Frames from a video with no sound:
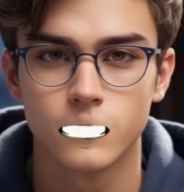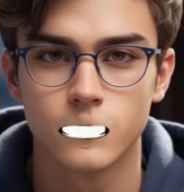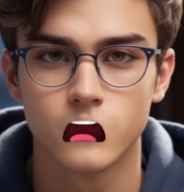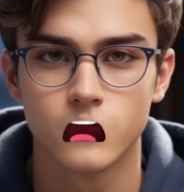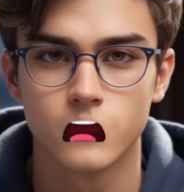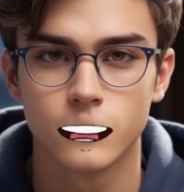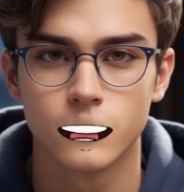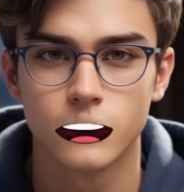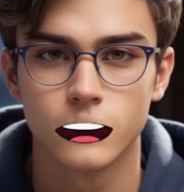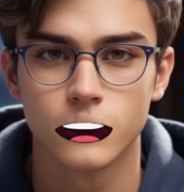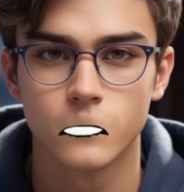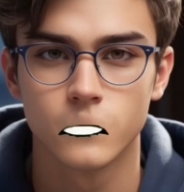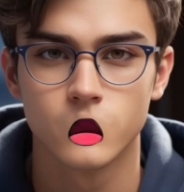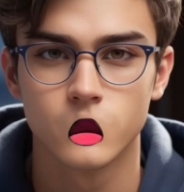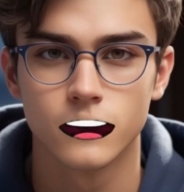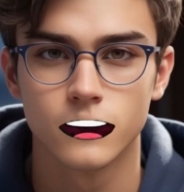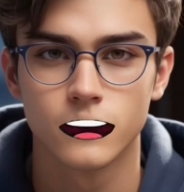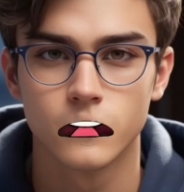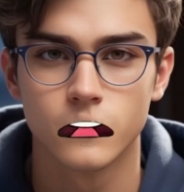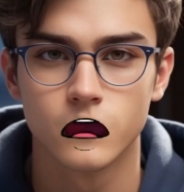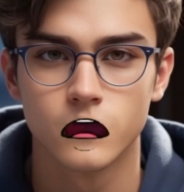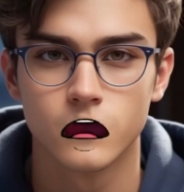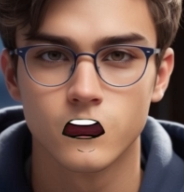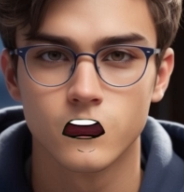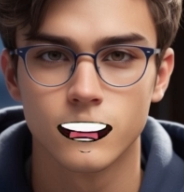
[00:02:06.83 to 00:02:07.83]
This will help
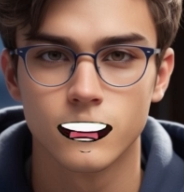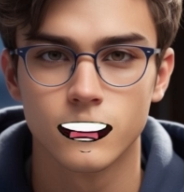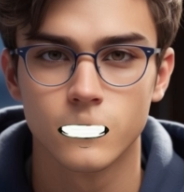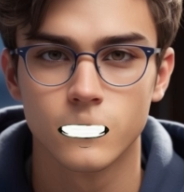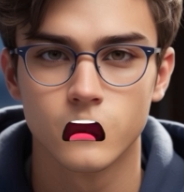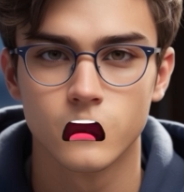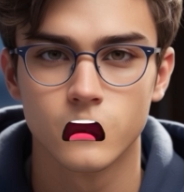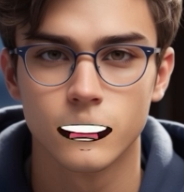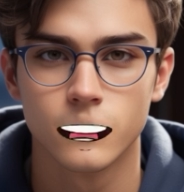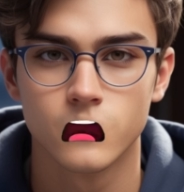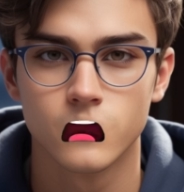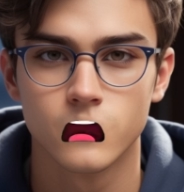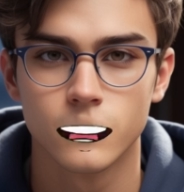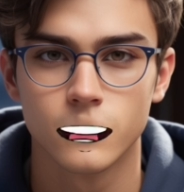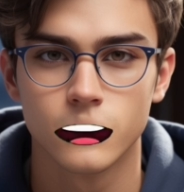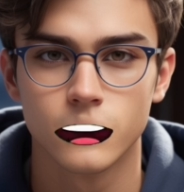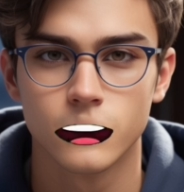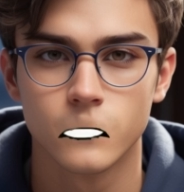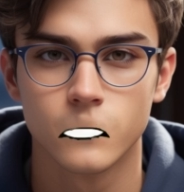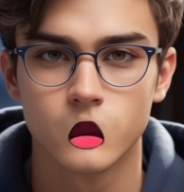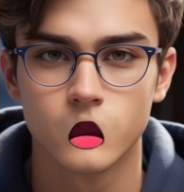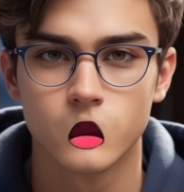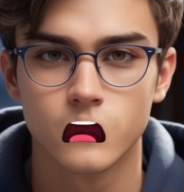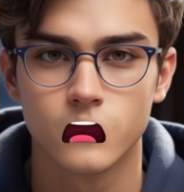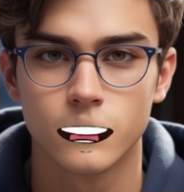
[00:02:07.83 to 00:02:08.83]
when you need to remove
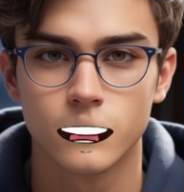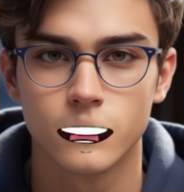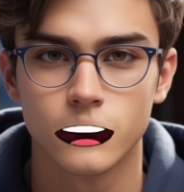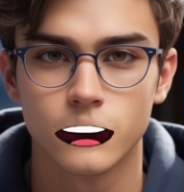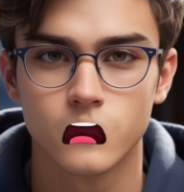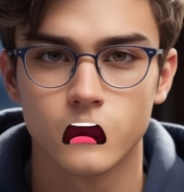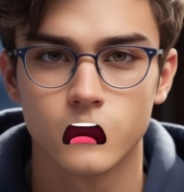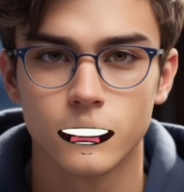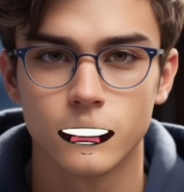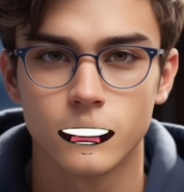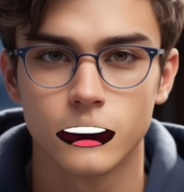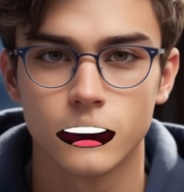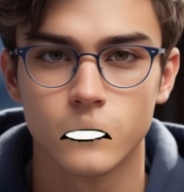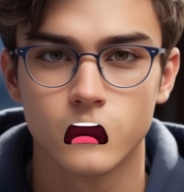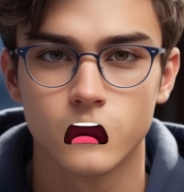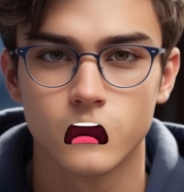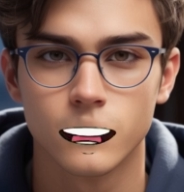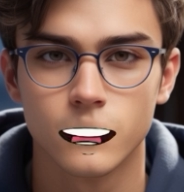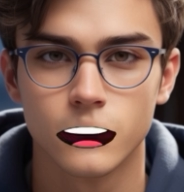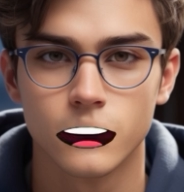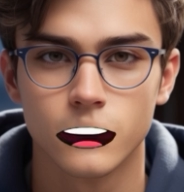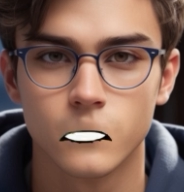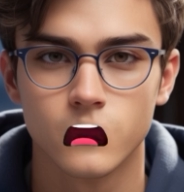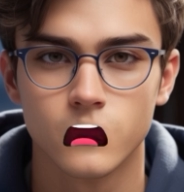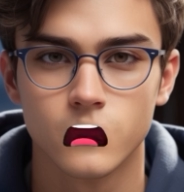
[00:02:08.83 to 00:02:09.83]
unwanted
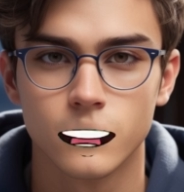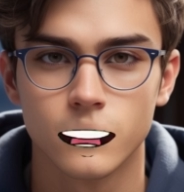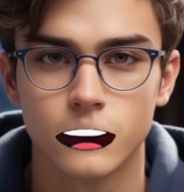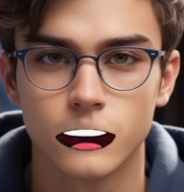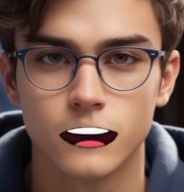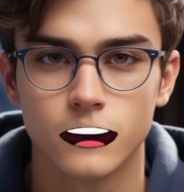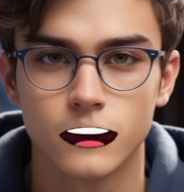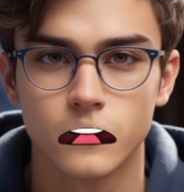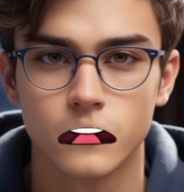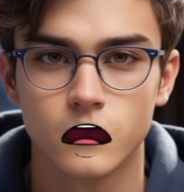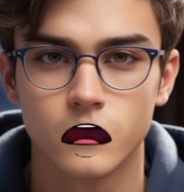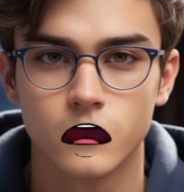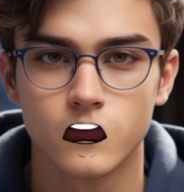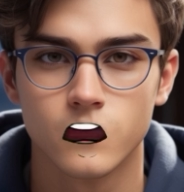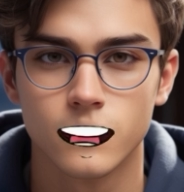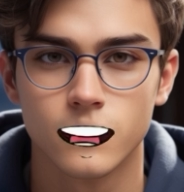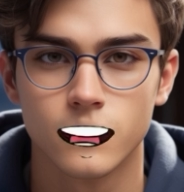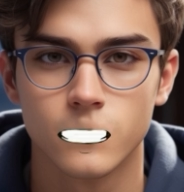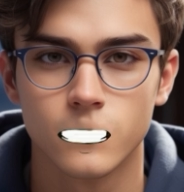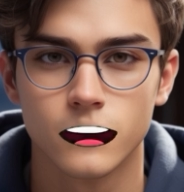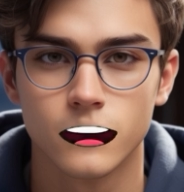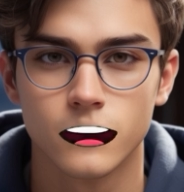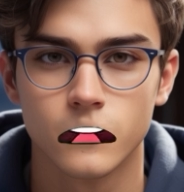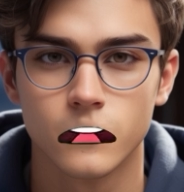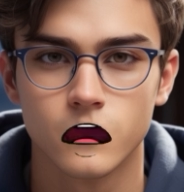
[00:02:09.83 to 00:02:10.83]
footage or
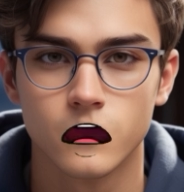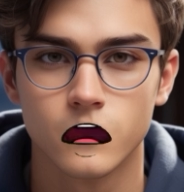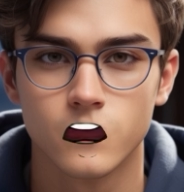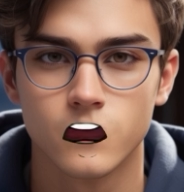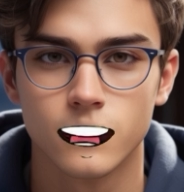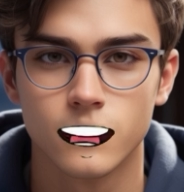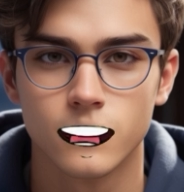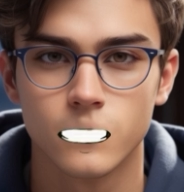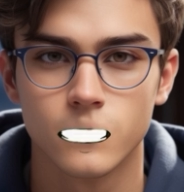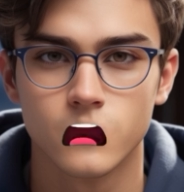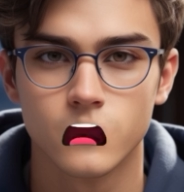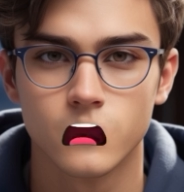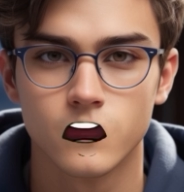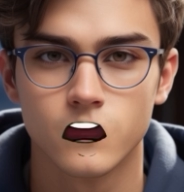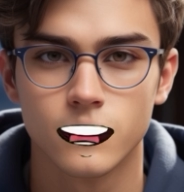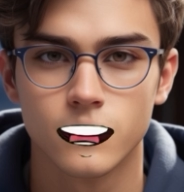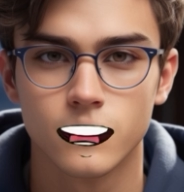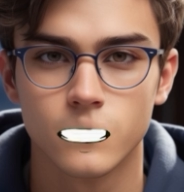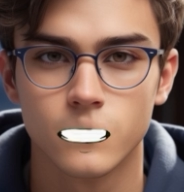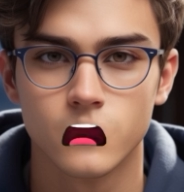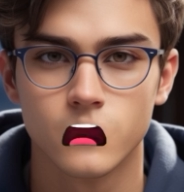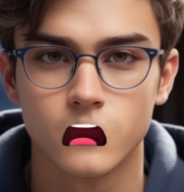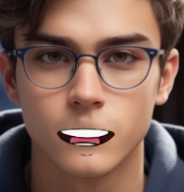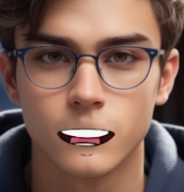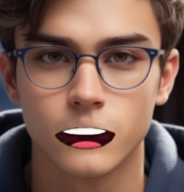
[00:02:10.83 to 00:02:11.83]
make room for
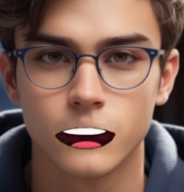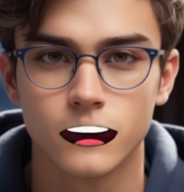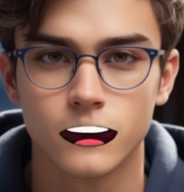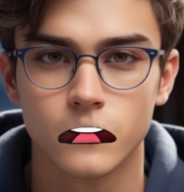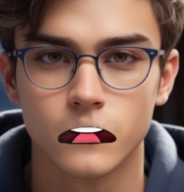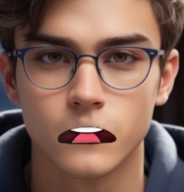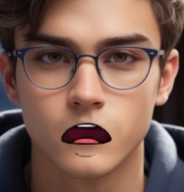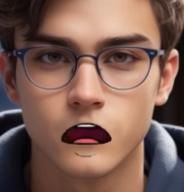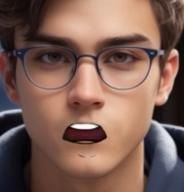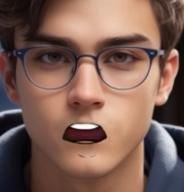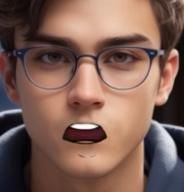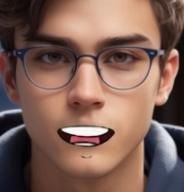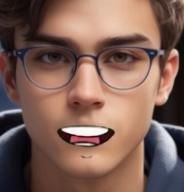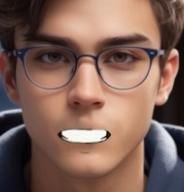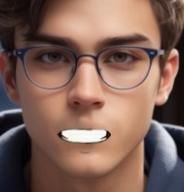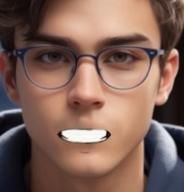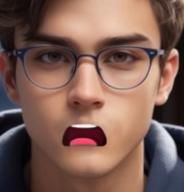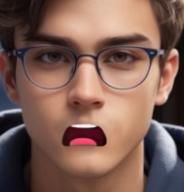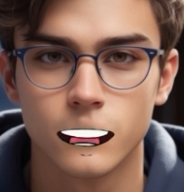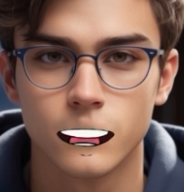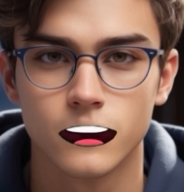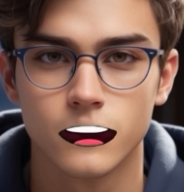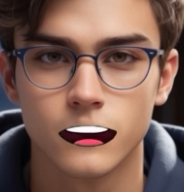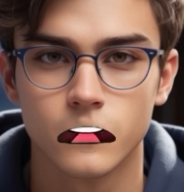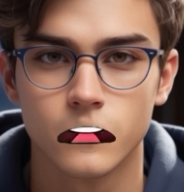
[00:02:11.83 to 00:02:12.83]
transitions.
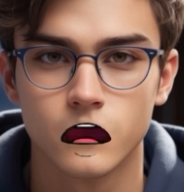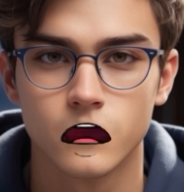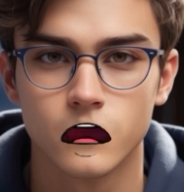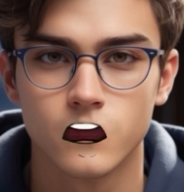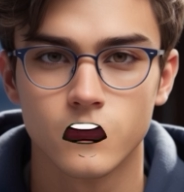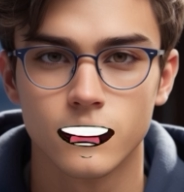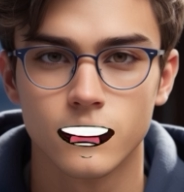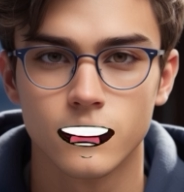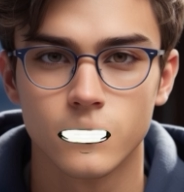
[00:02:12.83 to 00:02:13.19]
Next,